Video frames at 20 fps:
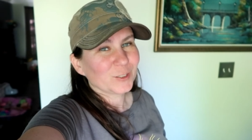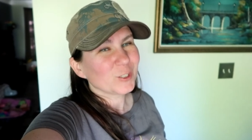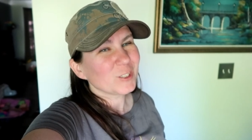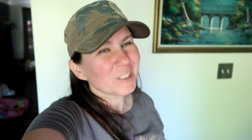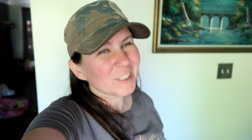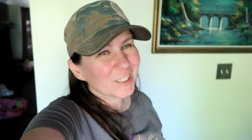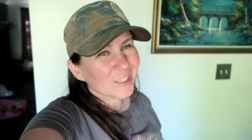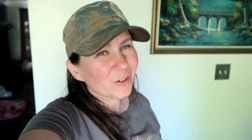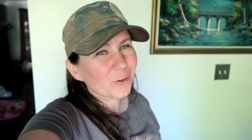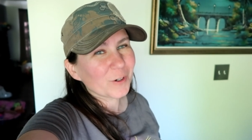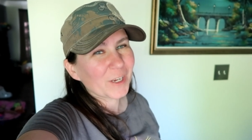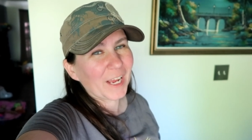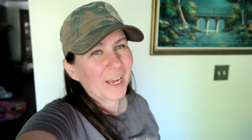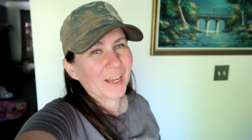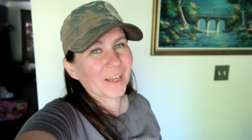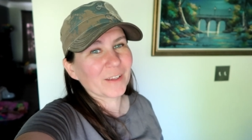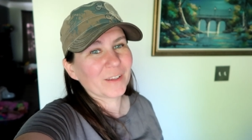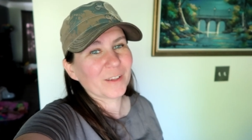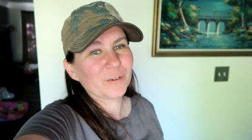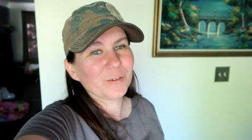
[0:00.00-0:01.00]
So she did
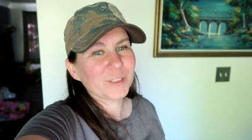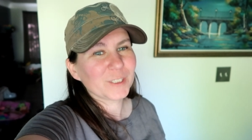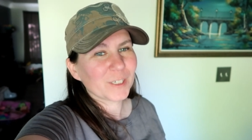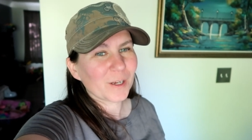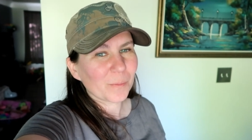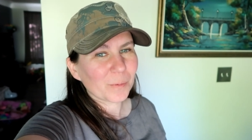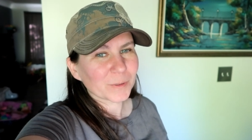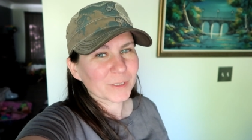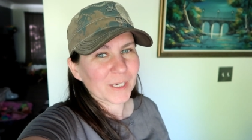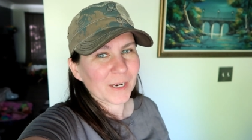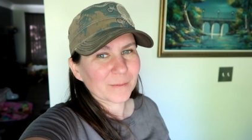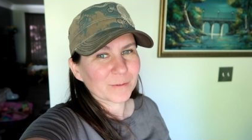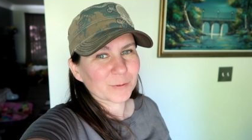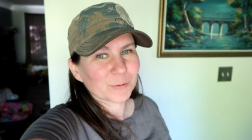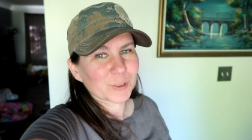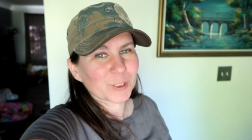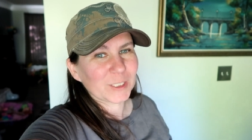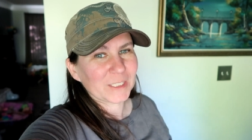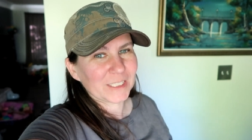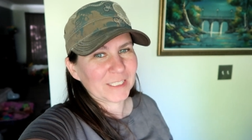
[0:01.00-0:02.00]
okay. There was a couple times
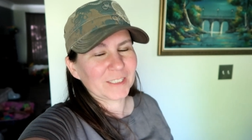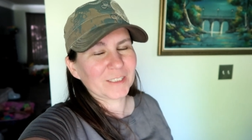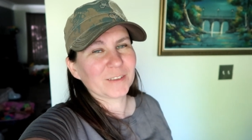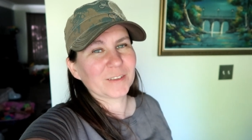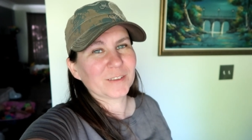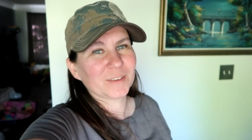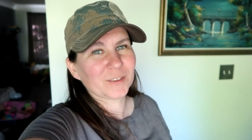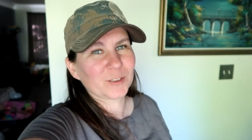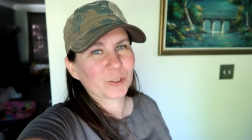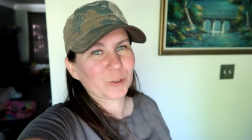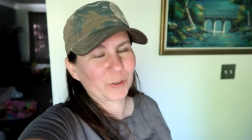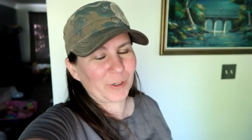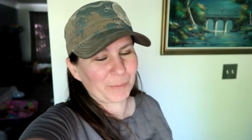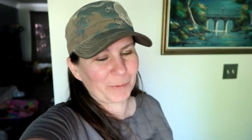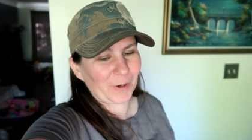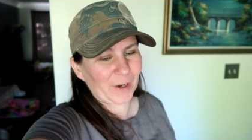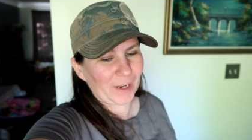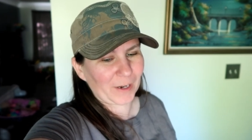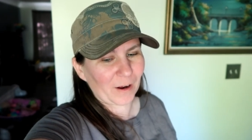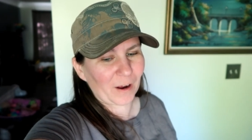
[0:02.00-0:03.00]
where she didn't scream
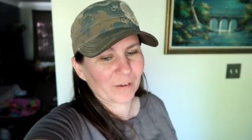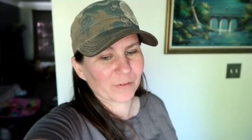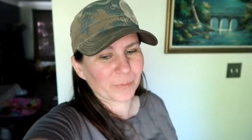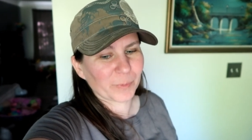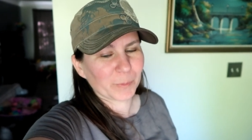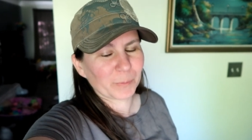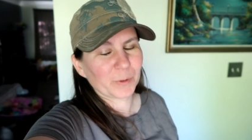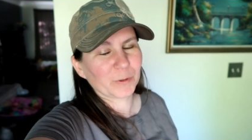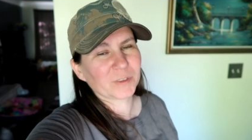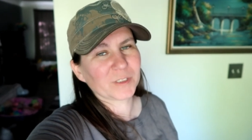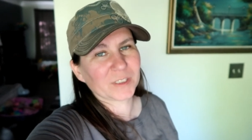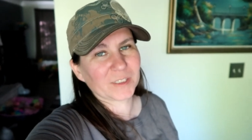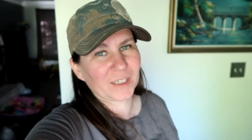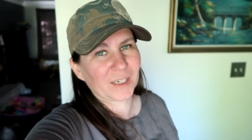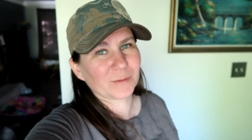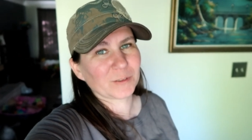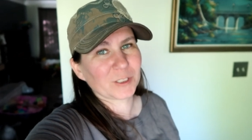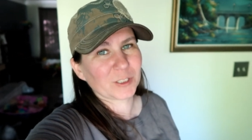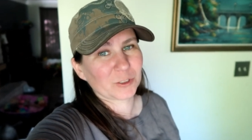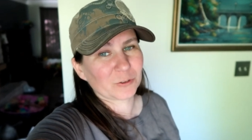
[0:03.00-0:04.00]
her head off, but most of the
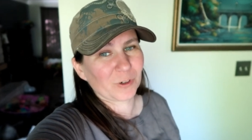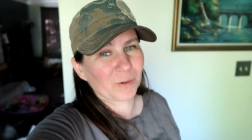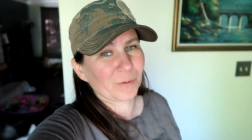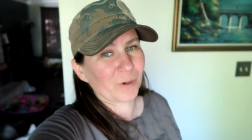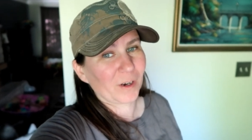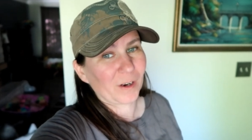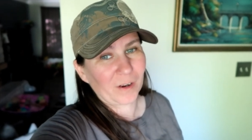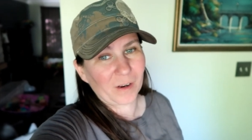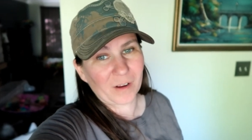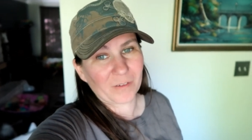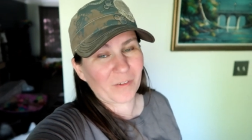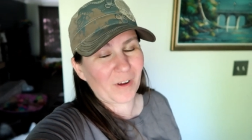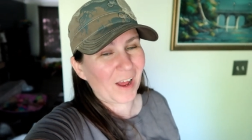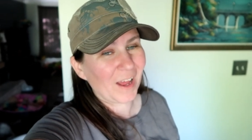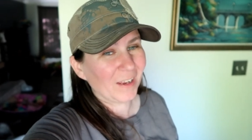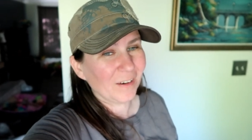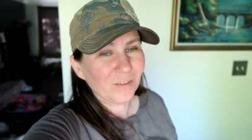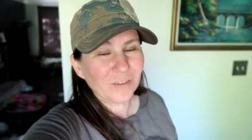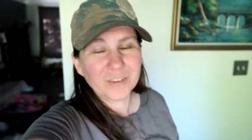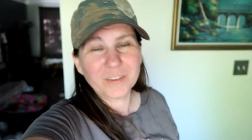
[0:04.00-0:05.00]
time she screamed her head off.
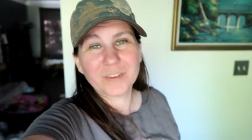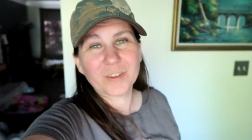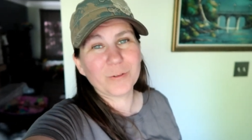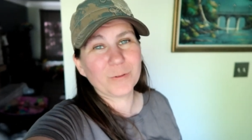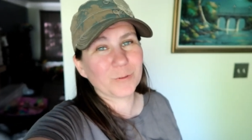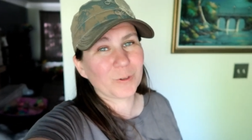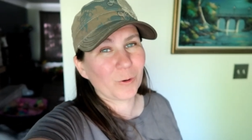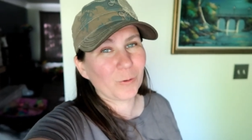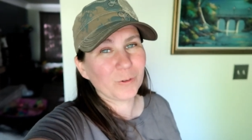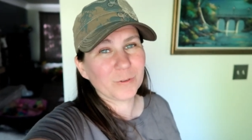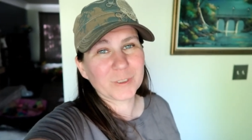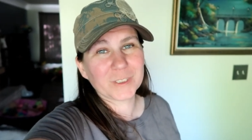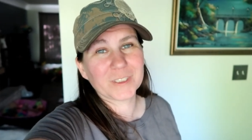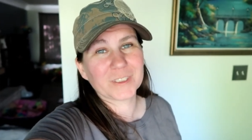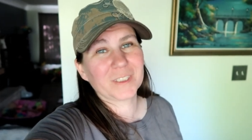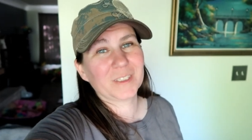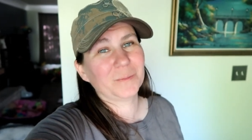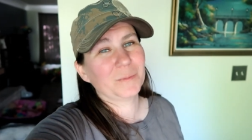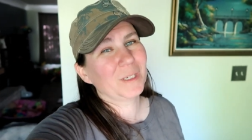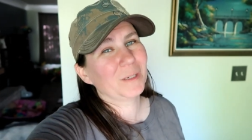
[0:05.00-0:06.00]
I don't, don't know if
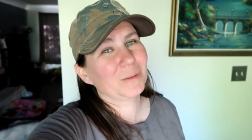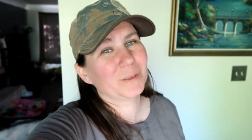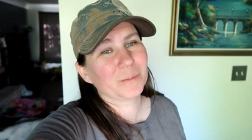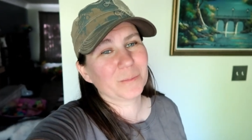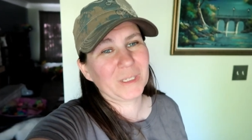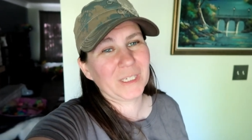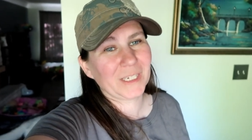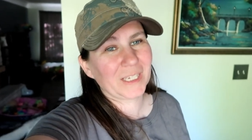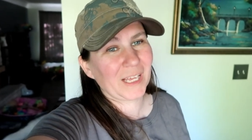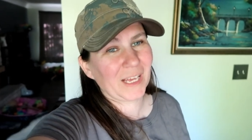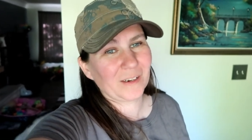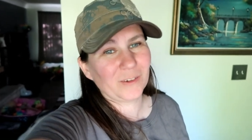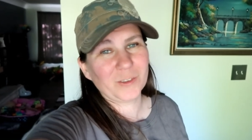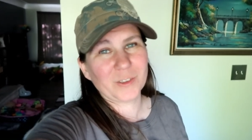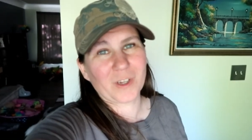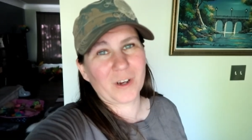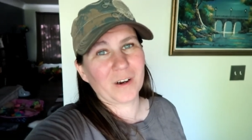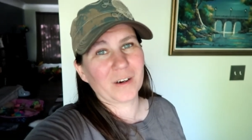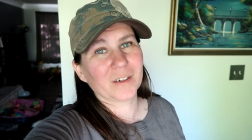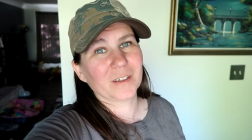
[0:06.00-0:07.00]
she's gonna be able to be a
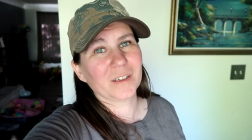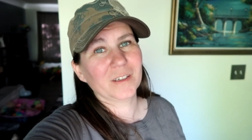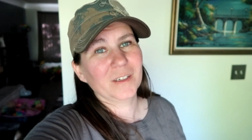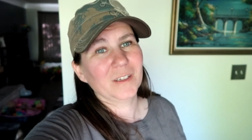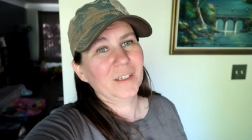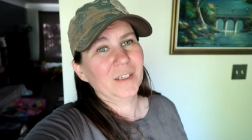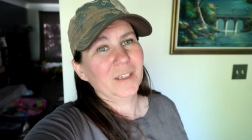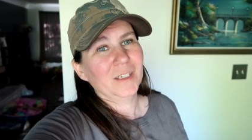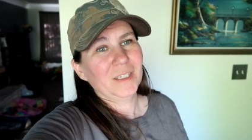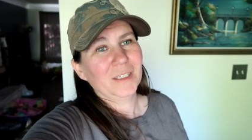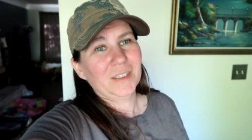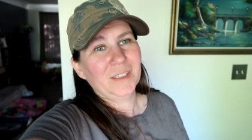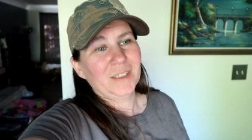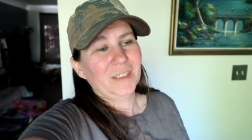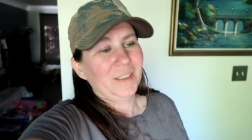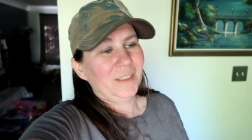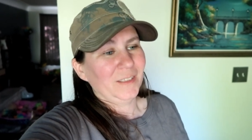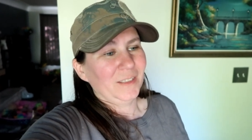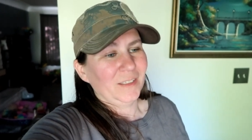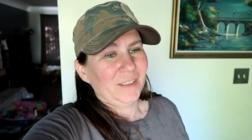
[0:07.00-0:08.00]
kennel dog.
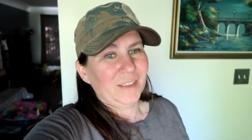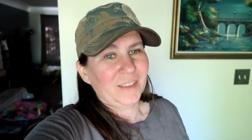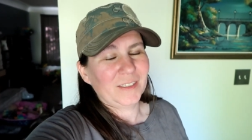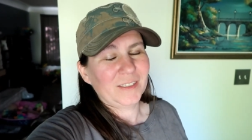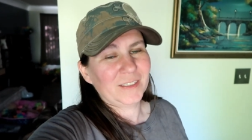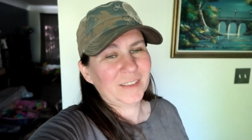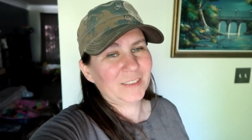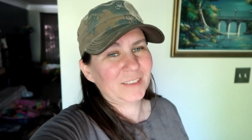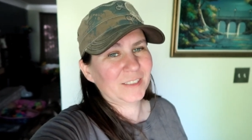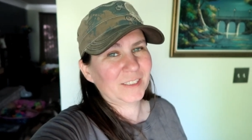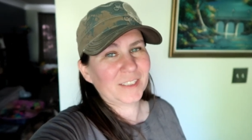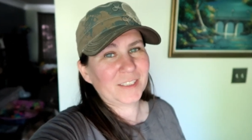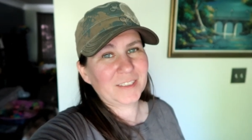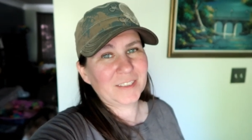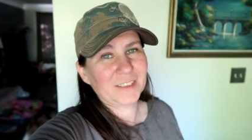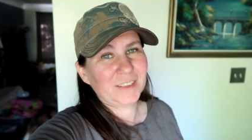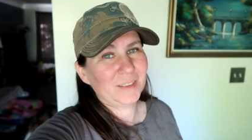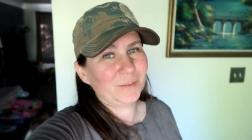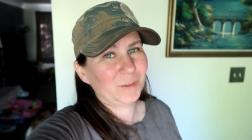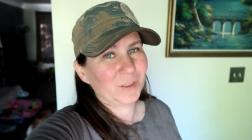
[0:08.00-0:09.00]
She
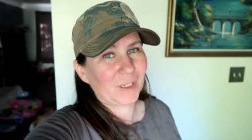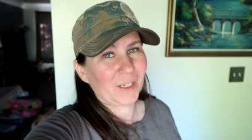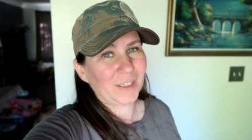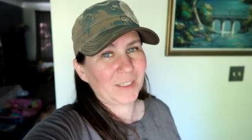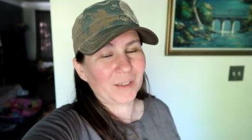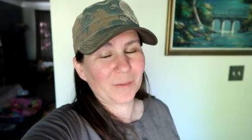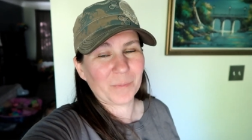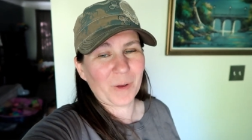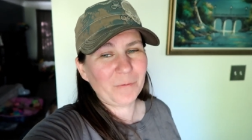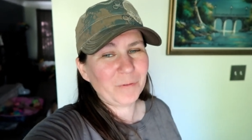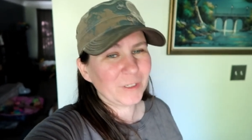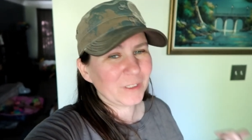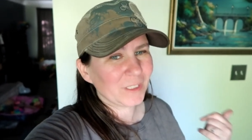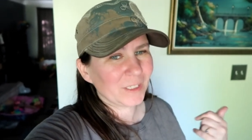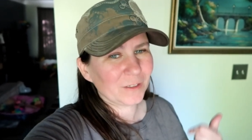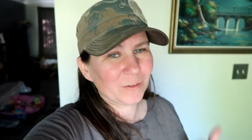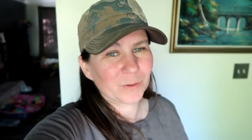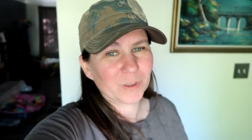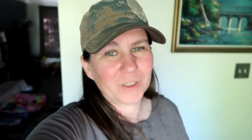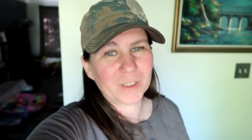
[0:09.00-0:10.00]
doesn't seem to like it. Memphis
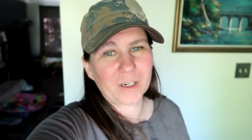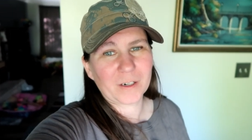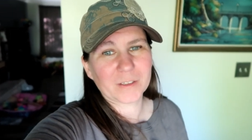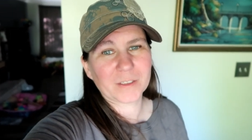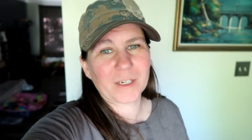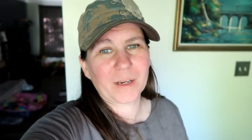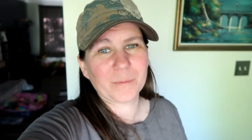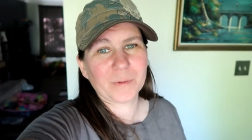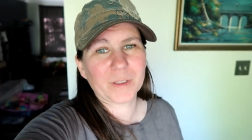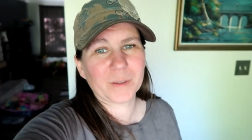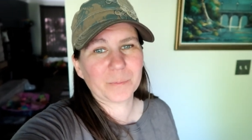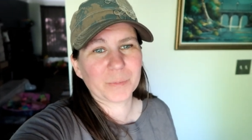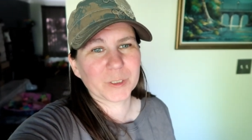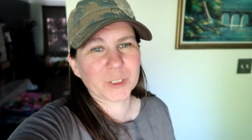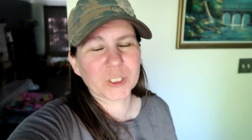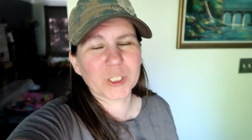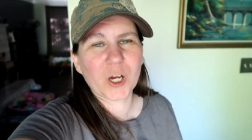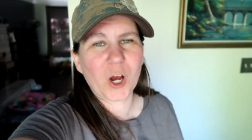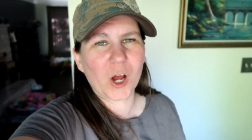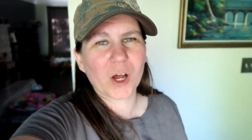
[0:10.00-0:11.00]
had a really hard time with it,
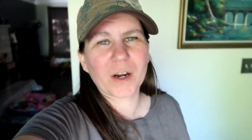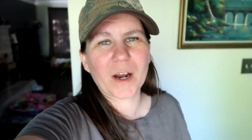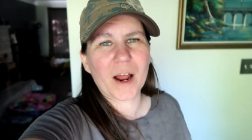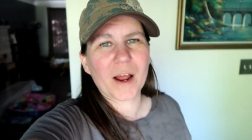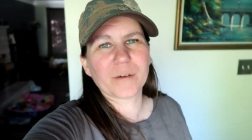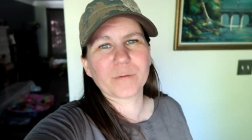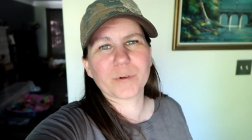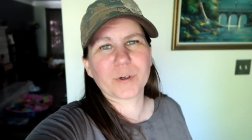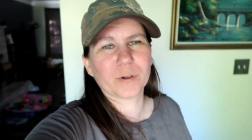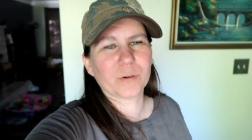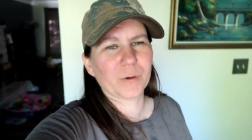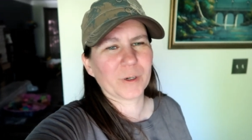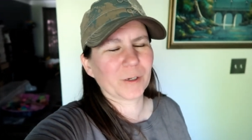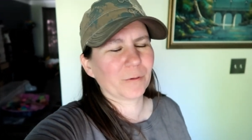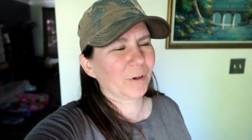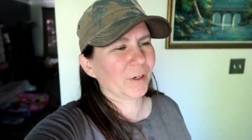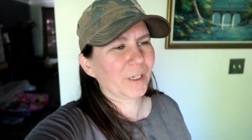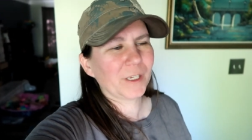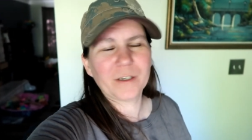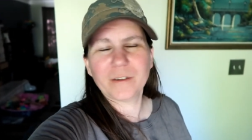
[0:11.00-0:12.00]
but she caught on real
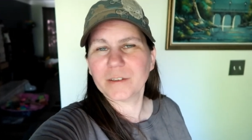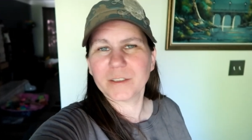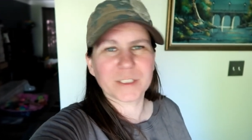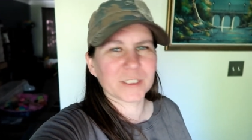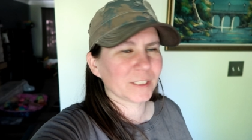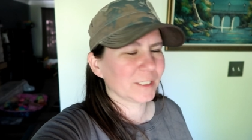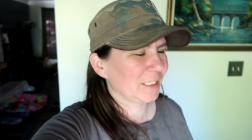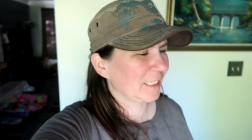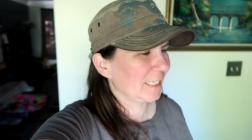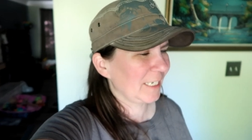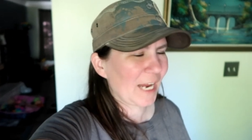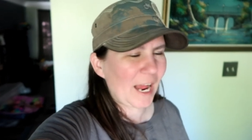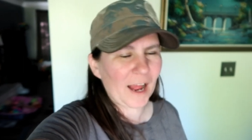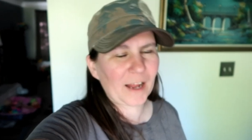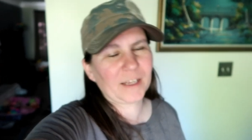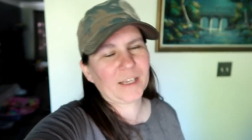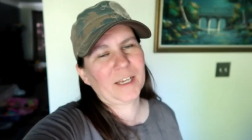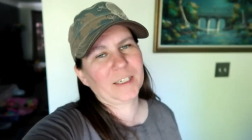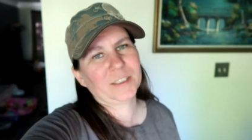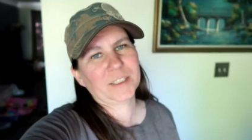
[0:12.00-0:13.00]
quick, where Kira's just
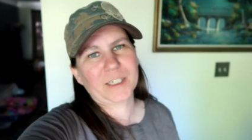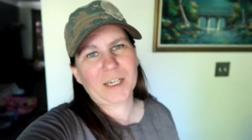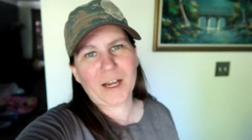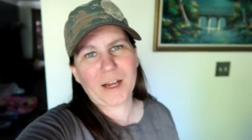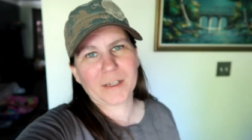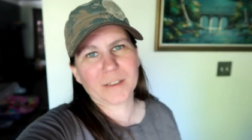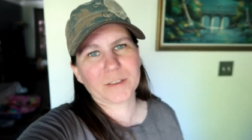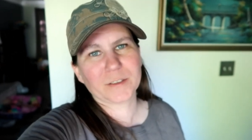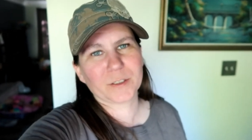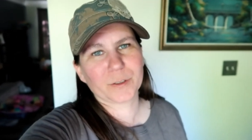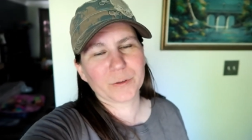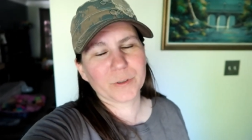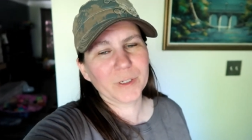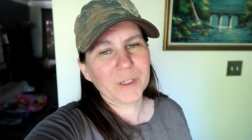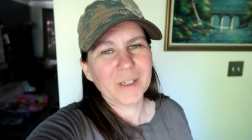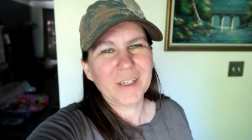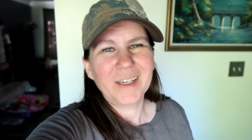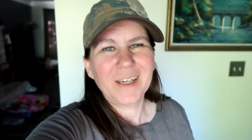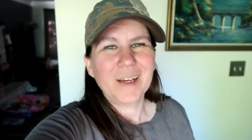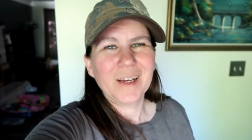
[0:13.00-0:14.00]
not catching on, so